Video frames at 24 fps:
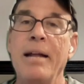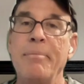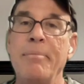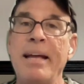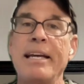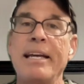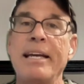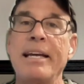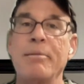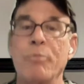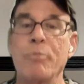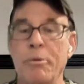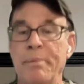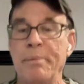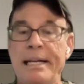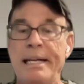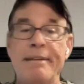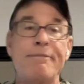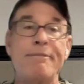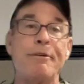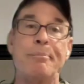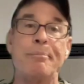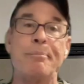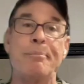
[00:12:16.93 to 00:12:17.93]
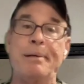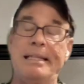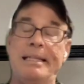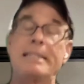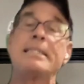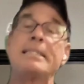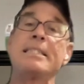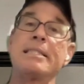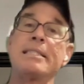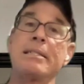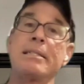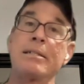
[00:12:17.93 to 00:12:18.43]
and make it more meaningful. But
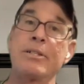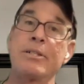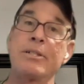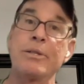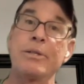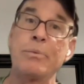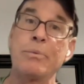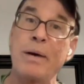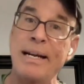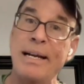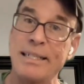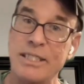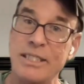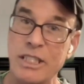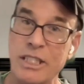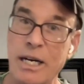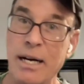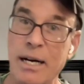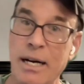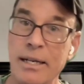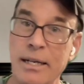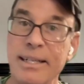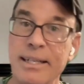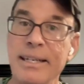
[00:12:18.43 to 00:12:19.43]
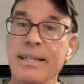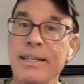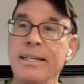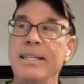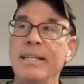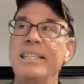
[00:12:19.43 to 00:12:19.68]
this is a good way to start.